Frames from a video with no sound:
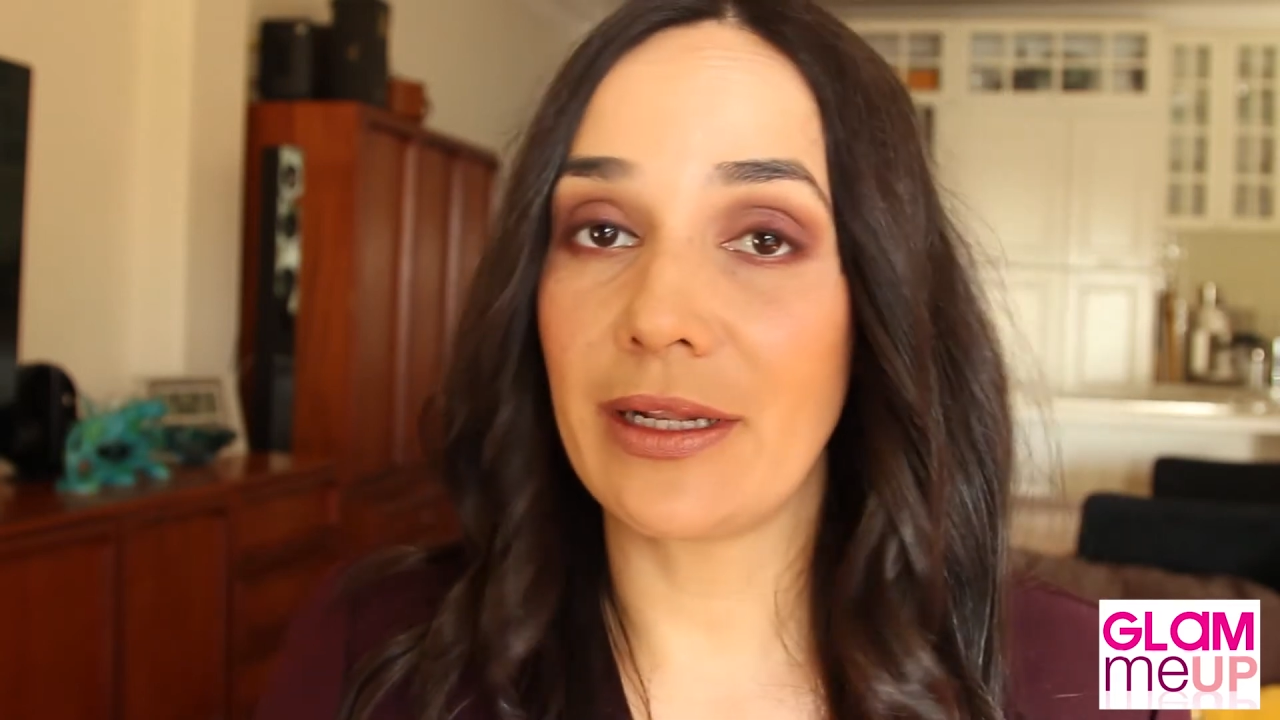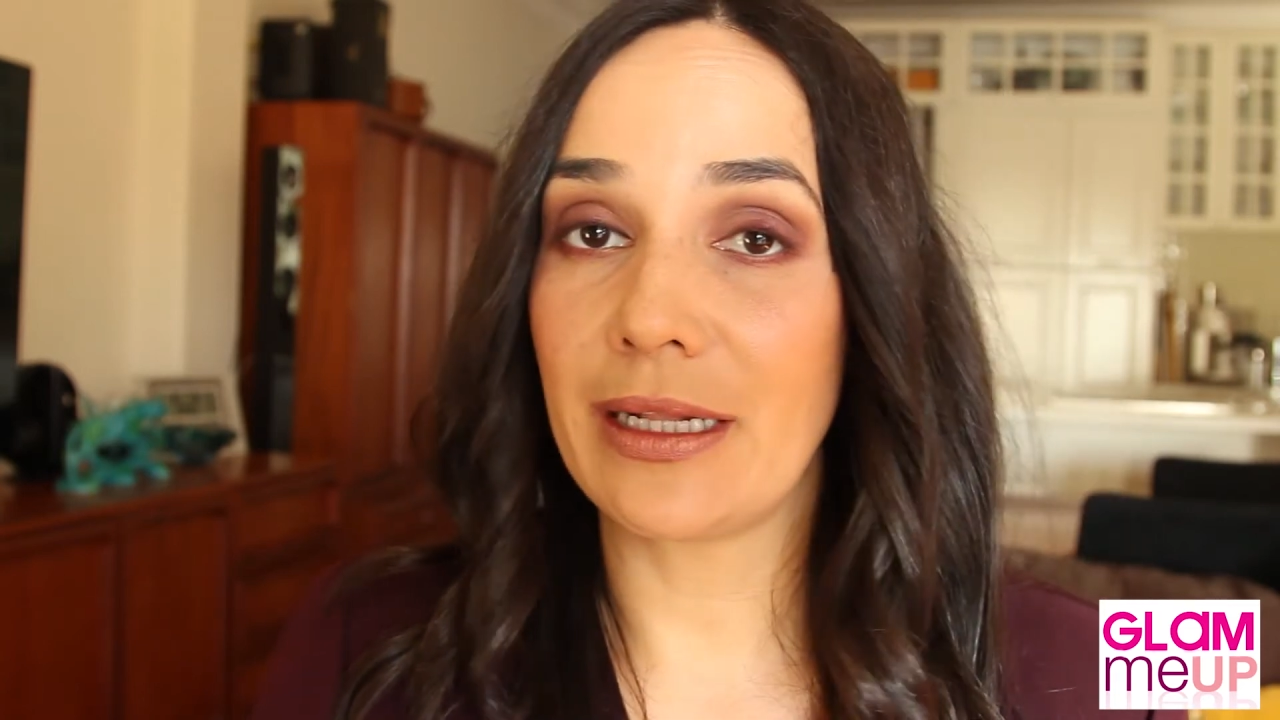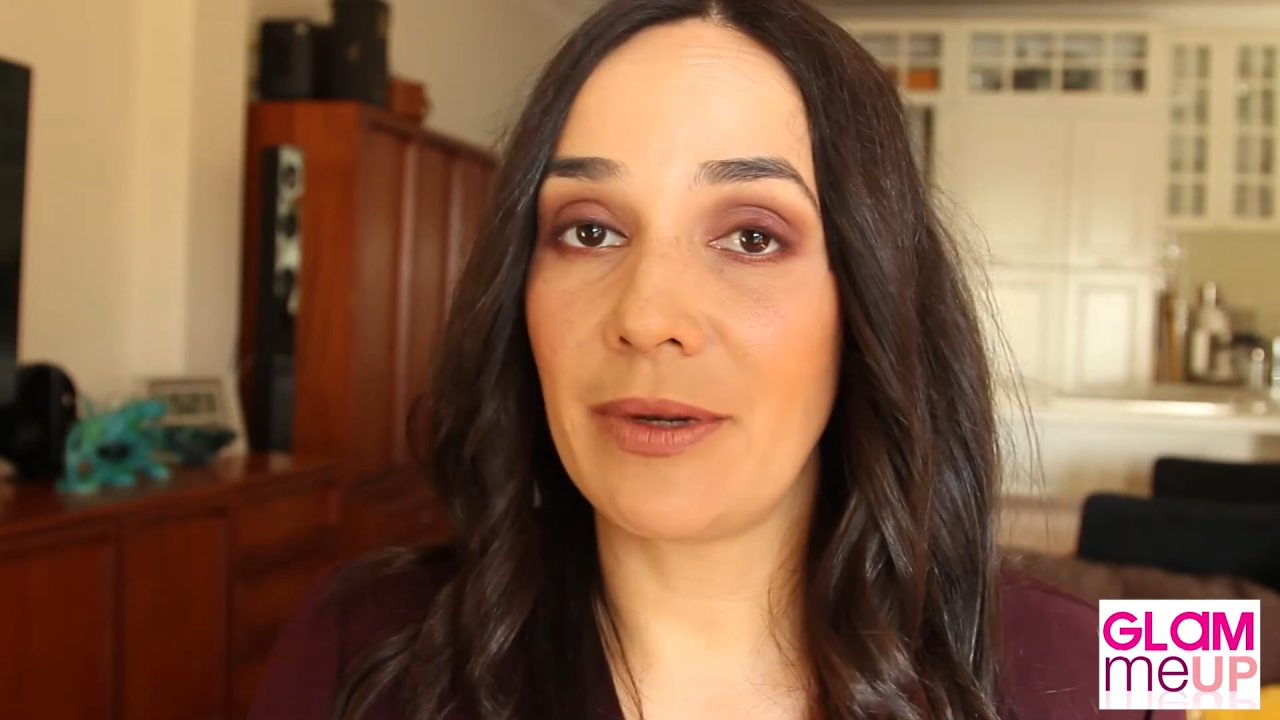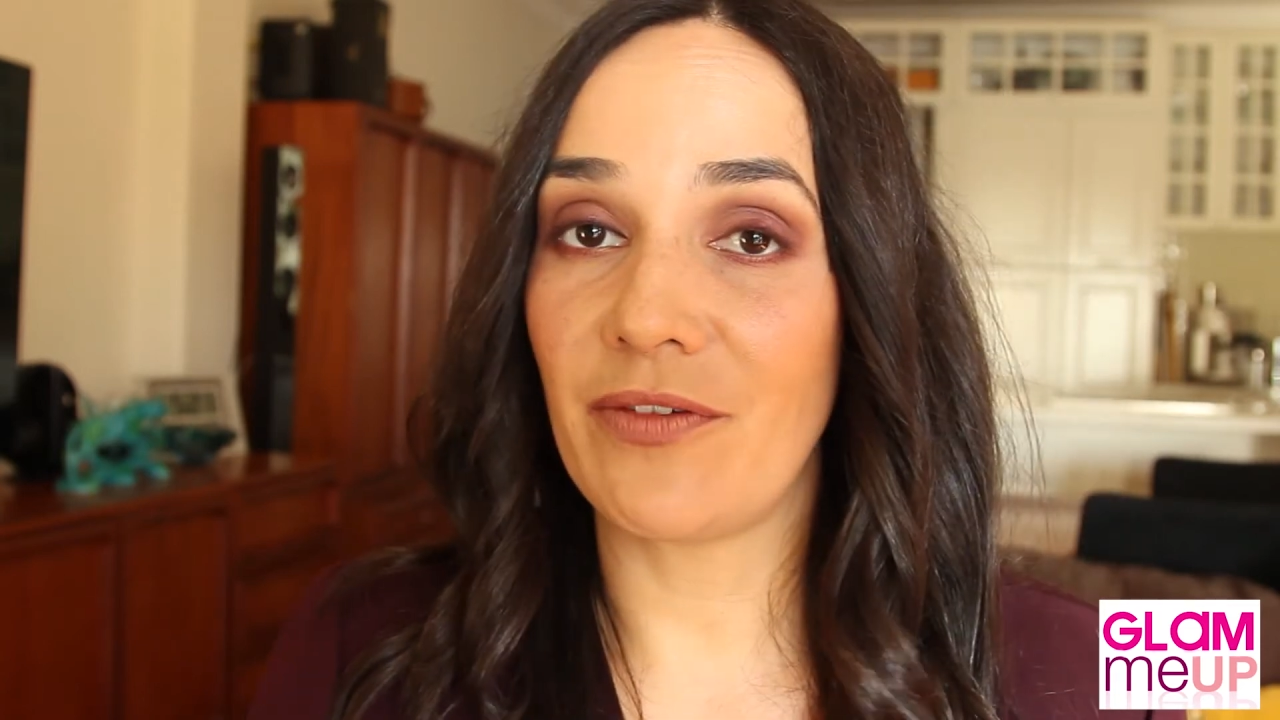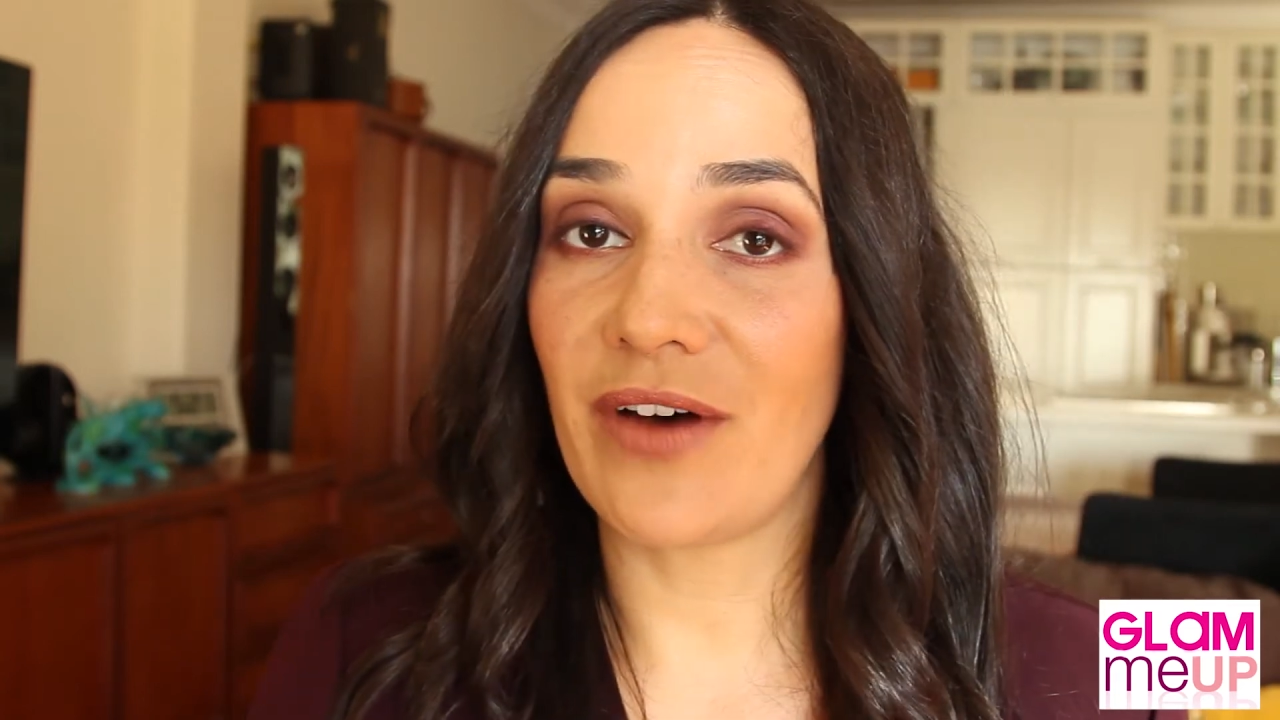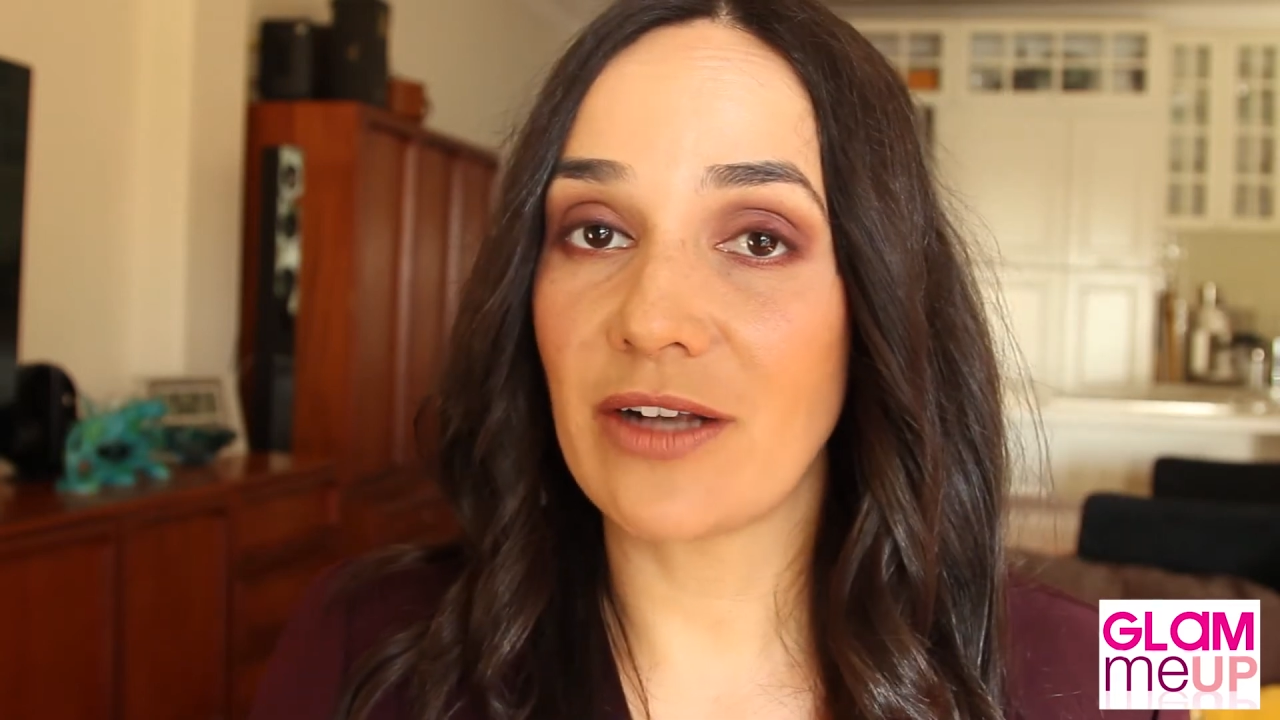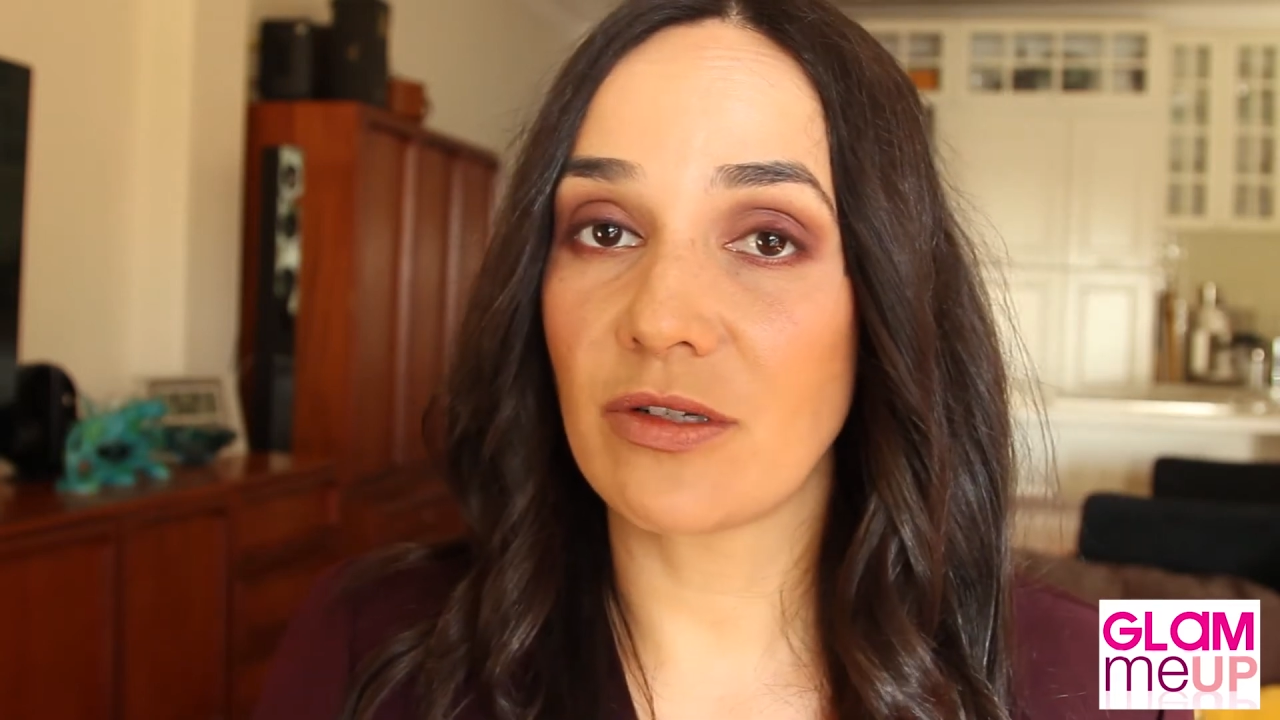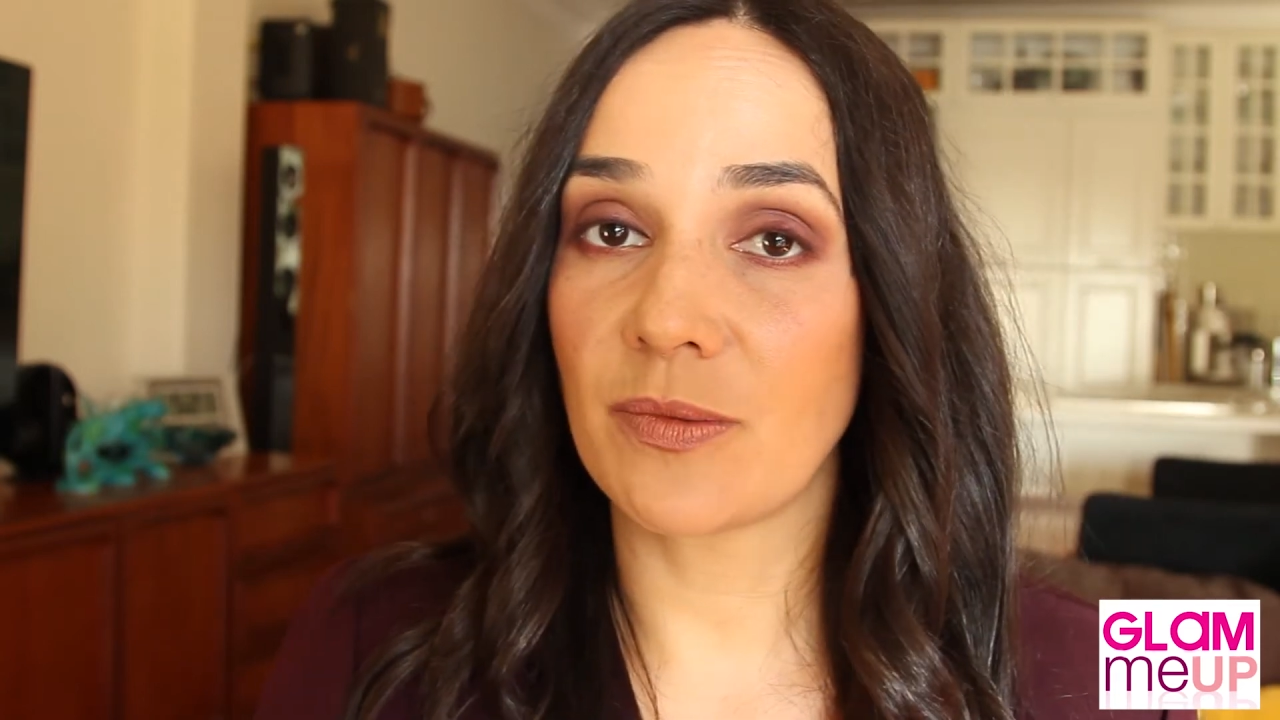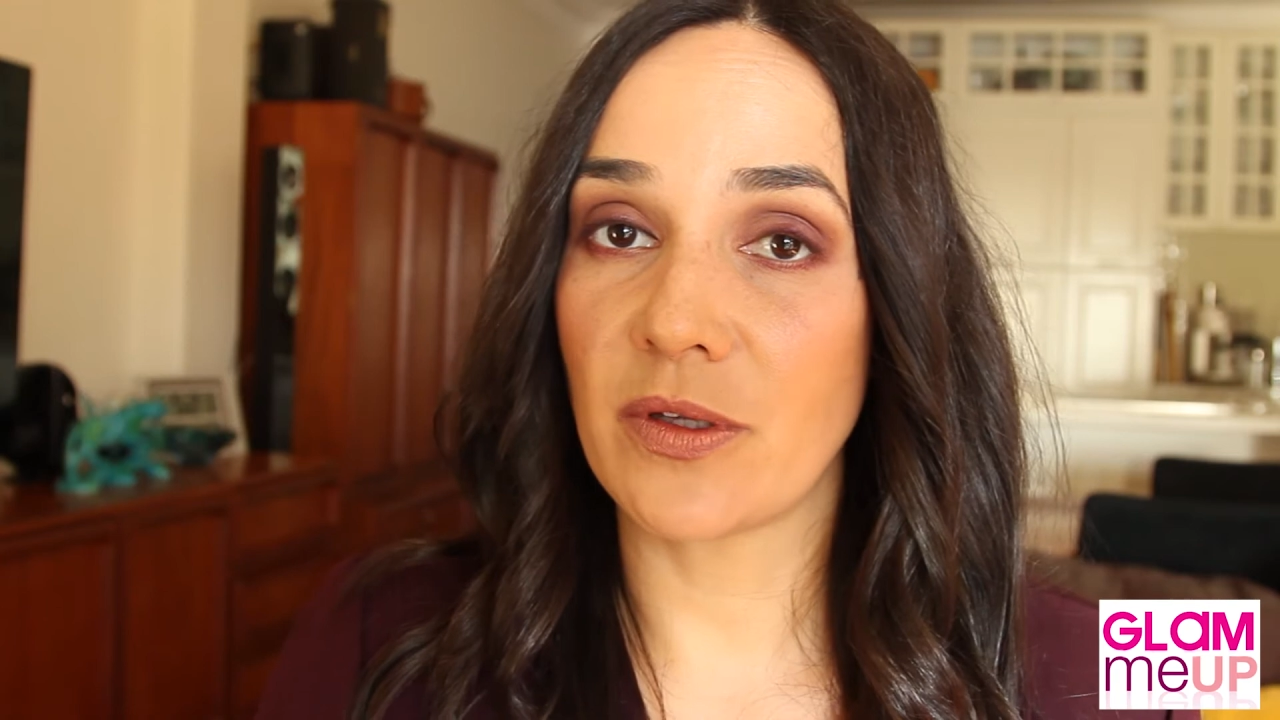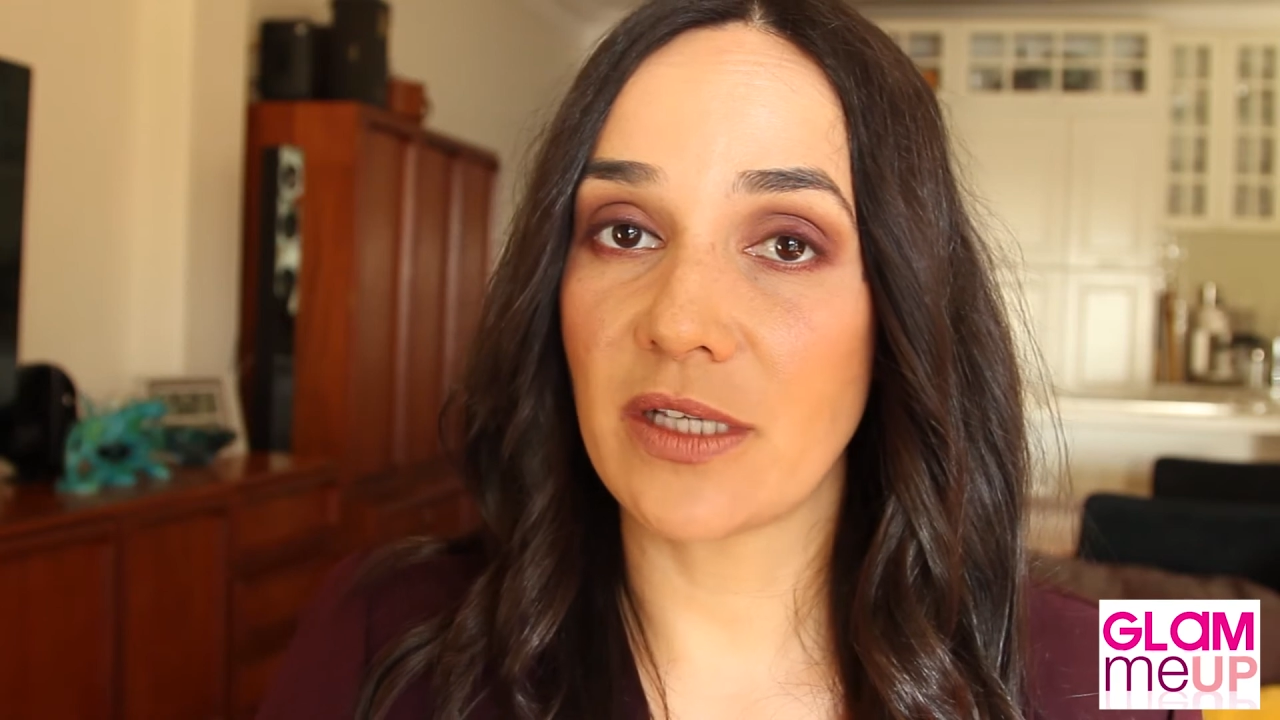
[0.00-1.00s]
a little bit of fast
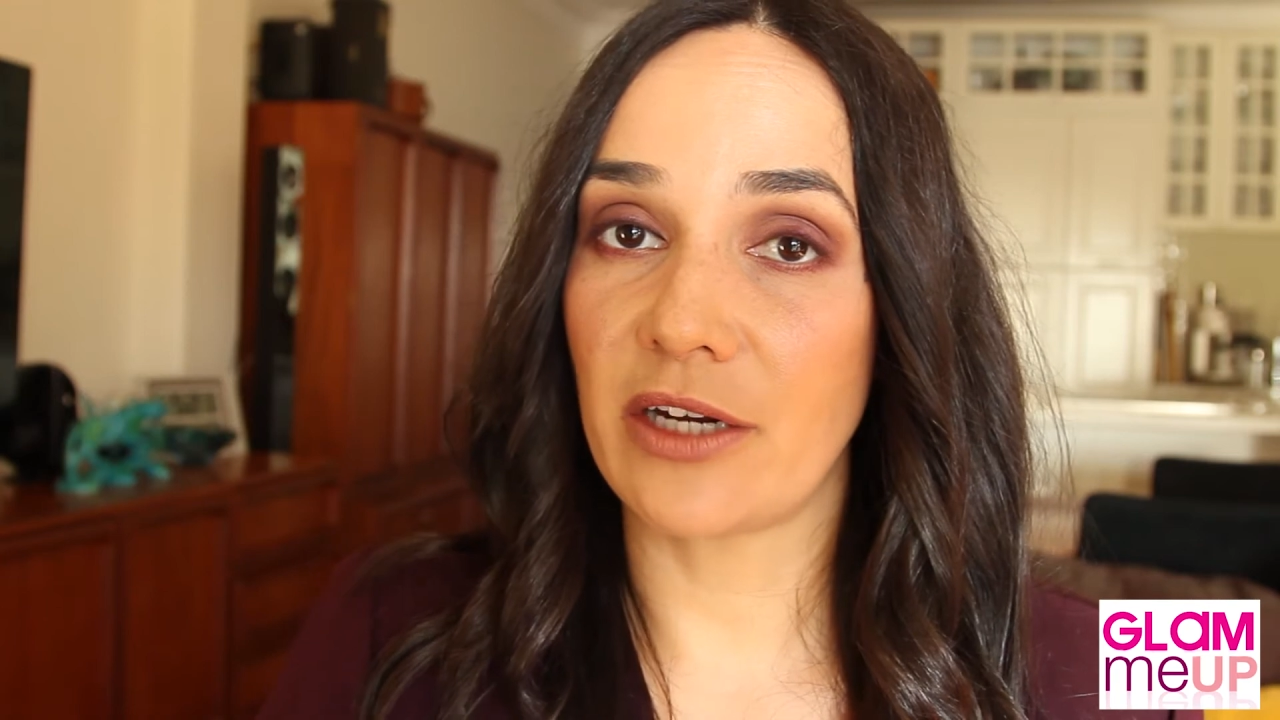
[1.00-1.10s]
response